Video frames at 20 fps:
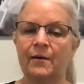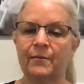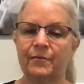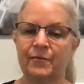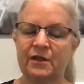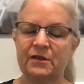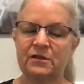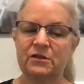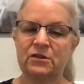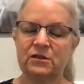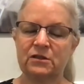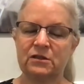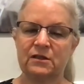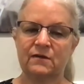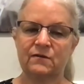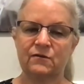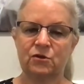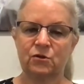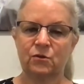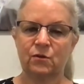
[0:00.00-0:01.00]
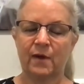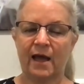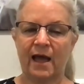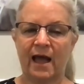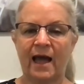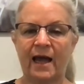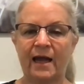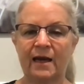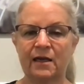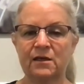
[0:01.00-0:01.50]
This just gives you
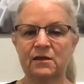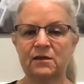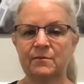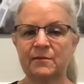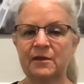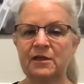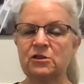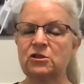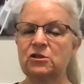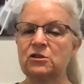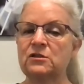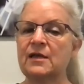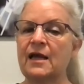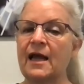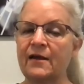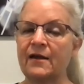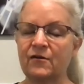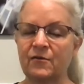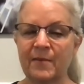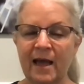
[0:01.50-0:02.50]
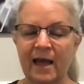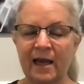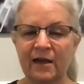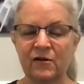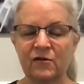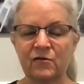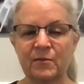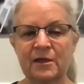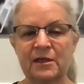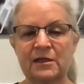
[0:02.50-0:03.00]
added dimensions.
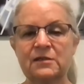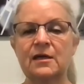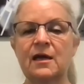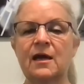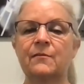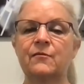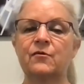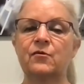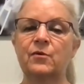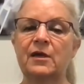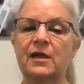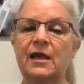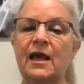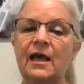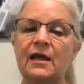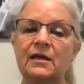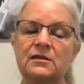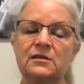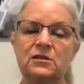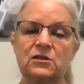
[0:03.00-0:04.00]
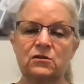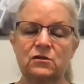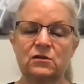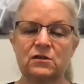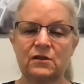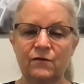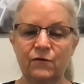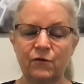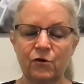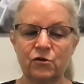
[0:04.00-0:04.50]
Asthmatics, many times we can still
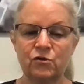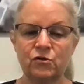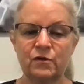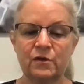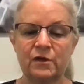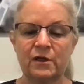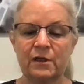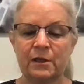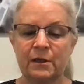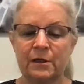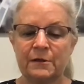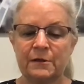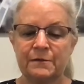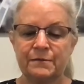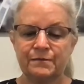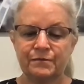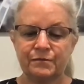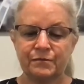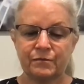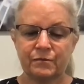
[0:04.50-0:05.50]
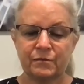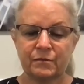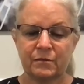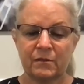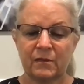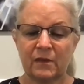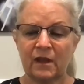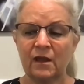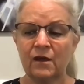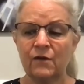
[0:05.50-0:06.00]
see virtually.
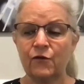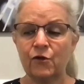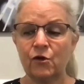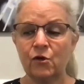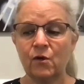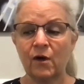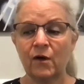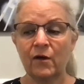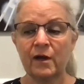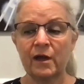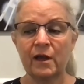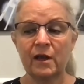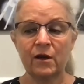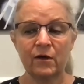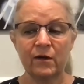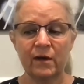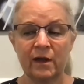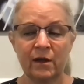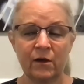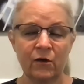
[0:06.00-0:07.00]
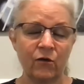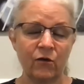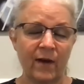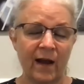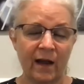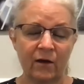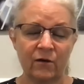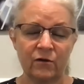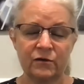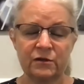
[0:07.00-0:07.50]
If you are hearing
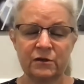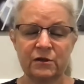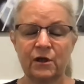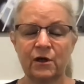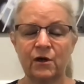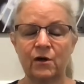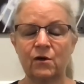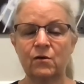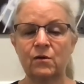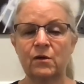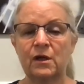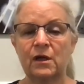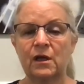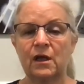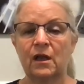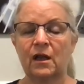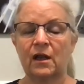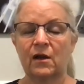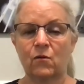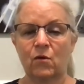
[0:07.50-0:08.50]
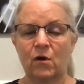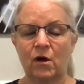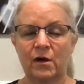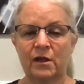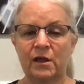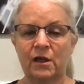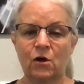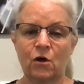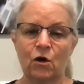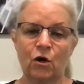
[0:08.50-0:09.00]
crackles, though, like
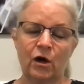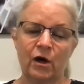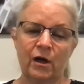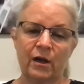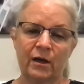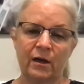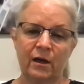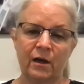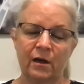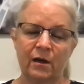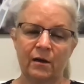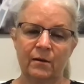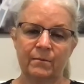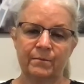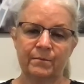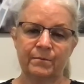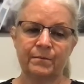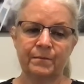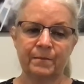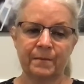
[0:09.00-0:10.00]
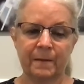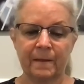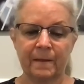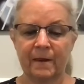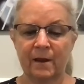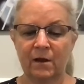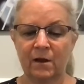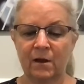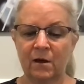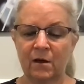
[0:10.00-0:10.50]
walking on
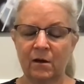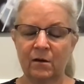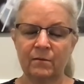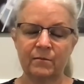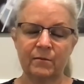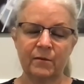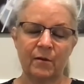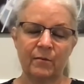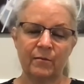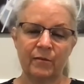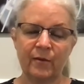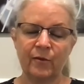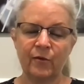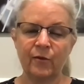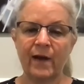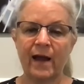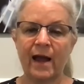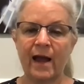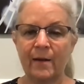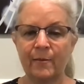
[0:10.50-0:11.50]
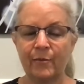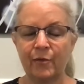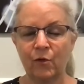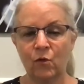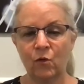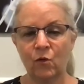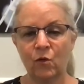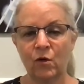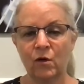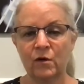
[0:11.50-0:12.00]
bubble wrap
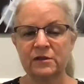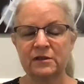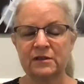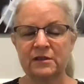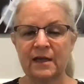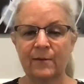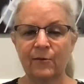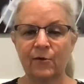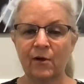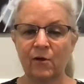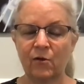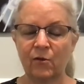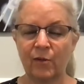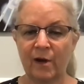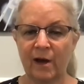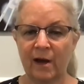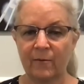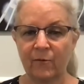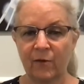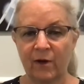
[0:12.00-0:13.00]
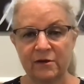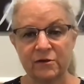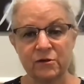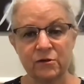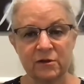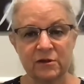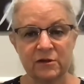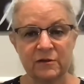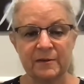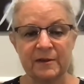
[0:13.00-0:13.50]
or Snap Crackle Pop Rice
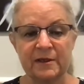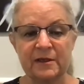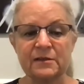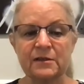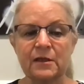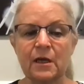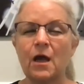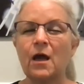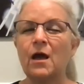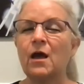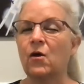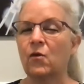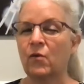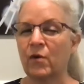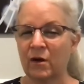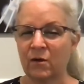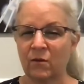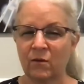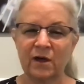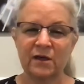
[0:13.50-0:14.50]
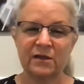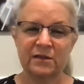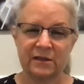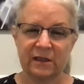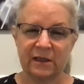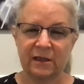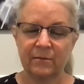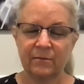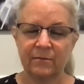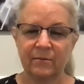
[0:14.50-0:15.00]
Krispies, we're going to want to
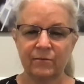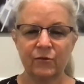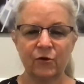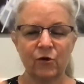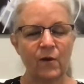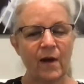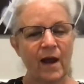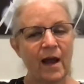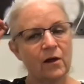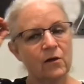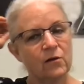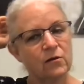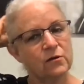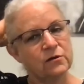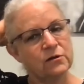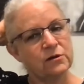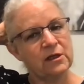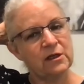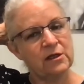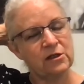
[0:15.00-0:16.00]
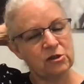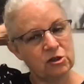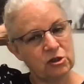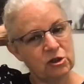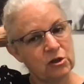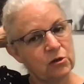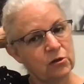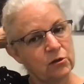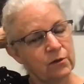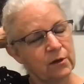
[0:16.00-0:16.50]
see them. Crackles in
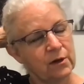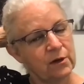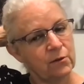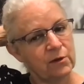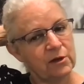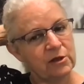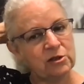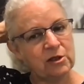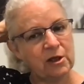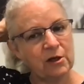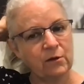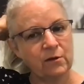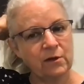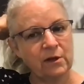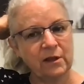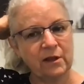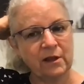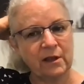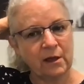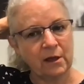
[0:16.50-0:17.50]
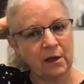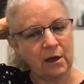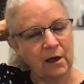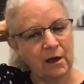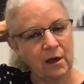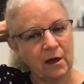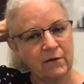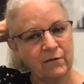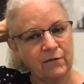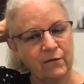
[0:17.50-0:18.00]
children, we generally think
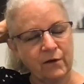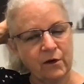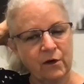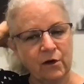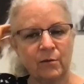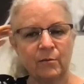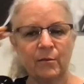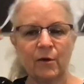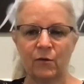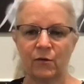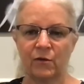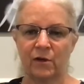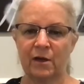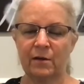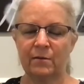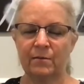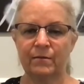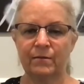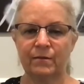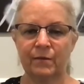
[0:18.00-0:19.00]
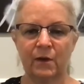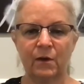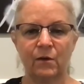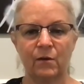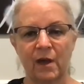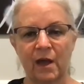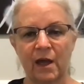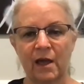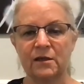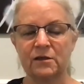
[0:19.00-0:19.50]
of pneumonia.
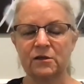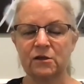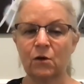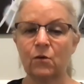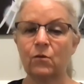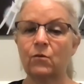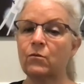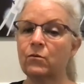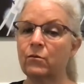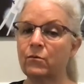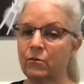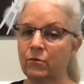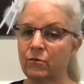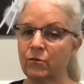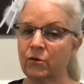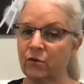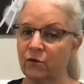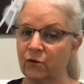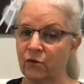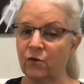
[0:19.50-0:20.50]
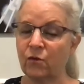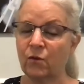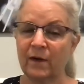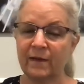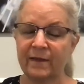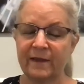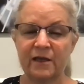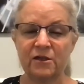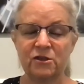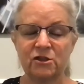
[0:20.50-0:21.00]
Okay, so you do
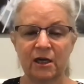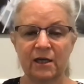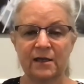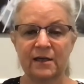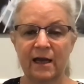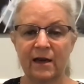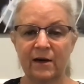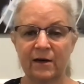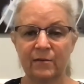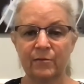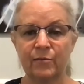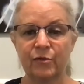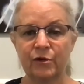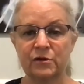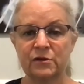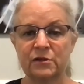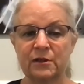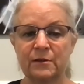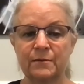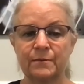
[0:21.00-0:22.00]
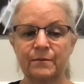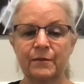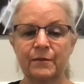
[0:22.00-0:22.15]
want that checked out in person.